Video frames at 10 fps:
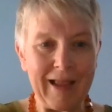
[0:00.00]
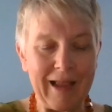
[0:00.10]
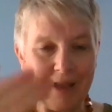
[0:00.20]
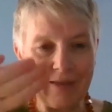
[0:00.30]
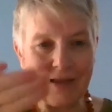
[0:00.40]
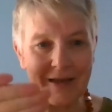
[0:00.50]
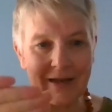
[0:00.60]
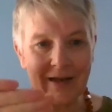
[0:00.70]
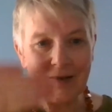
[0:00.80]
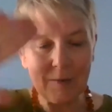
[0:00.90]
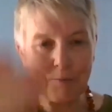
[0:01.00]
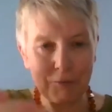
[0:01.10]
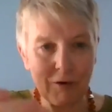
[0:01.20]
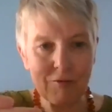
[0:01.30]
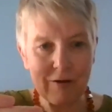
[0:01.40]
And then the
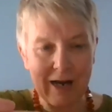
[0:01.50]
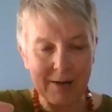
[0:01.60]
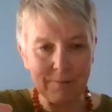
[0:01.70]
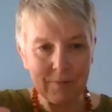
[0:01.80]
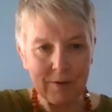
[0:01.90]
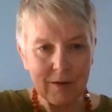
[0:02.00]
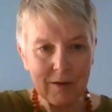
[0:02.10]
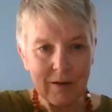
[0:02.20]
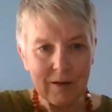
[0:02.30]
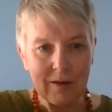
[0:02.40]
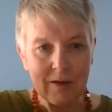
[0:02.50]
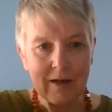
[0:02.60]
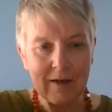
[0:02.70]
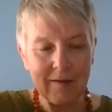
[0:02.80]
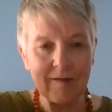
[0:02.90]
program
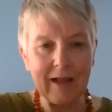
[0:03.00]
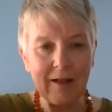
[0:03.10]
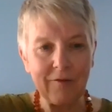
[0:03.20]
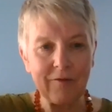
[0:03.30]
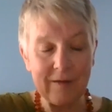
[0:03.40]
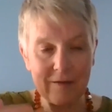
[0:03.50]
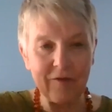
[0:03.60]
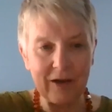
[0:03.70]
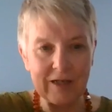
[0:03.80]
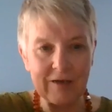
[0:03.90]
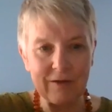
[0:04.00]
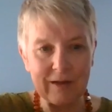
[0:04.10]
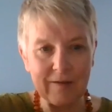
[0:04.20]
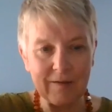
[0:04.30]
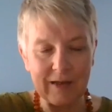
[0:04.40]
itself is effective in
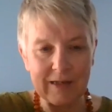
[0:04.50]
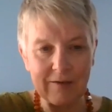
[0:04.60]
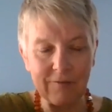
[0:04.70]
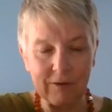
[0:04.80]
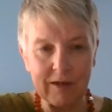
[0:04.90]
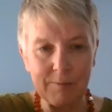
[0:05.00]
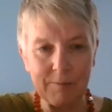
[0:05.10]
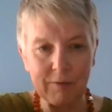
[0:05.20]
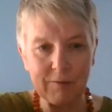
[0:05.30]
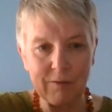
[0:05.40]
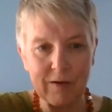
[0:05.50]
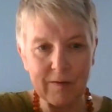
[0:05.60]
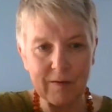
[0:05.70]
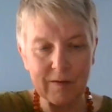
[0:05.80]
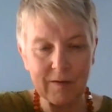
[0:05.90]
that setting for a number of
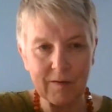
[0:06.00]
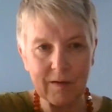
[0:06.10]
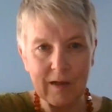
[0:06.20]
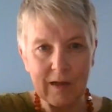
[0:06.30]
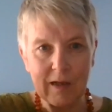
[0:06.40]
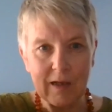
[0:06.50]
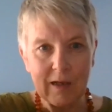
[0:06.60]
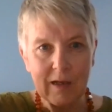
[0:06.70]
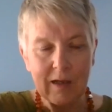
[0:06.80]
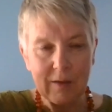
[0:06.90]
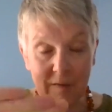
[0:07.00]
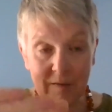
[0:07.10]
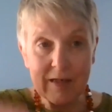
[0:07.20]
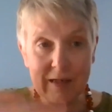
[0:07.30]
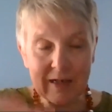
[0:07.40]
reasons. The
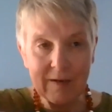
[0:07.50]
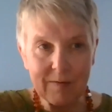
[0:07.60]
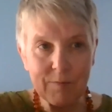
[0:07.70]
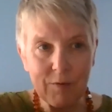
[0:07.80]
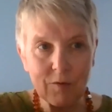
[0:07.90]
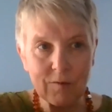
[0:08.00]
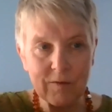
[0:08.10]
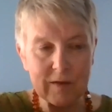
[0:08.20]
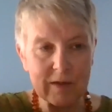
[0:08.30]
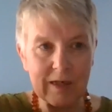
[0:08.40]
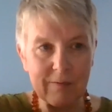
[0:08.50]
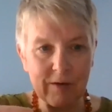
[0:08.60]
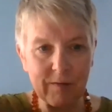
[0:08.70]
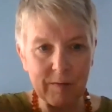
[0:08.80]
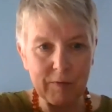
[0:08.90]
setting is important for the delivery
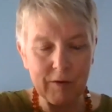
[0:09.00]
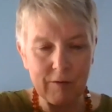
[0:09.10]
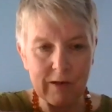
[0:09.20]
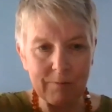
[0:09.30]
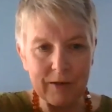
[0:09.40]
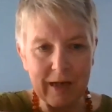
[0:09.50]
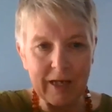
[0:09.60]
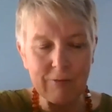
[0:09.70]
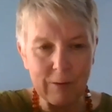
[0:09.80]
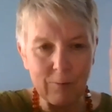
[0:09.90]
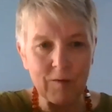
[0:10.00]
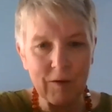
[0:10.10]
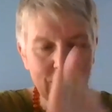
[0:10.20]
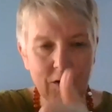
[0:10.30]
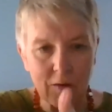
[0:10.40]
of the program, but equally, once
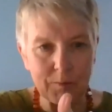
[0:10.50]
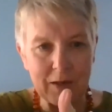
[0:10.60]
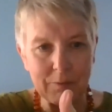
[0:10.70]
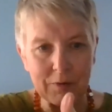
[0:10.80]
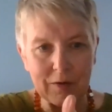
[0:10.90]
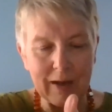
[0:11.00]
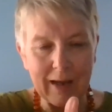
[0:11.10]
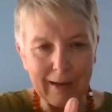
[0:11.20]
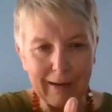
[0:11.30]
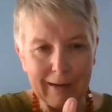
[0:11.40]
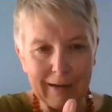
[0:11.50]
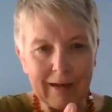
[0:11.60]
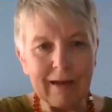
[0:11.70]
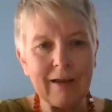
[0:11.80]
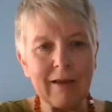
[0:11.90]
you've got people there,
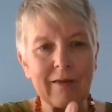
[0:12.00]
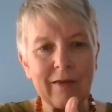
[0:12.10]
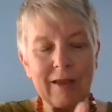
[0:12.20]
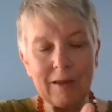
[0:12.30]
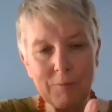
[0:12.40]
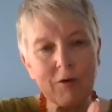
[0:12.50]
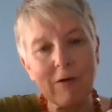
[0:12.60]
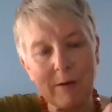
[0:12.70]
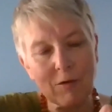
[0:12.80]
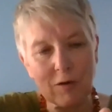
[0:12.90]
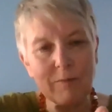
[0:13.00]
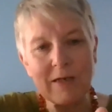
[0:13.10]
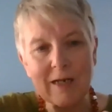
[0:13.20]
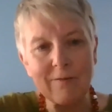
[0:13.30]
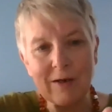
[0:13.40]
then the program could be
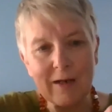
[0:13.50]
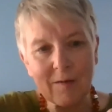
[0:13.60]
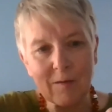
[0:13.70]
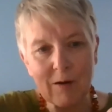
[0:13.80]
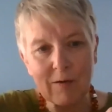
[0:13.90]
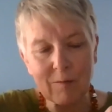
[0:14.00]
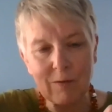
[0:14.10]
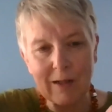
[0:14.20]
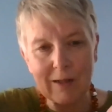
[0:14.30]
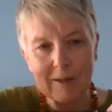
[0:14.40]
delivered elsewhere as well.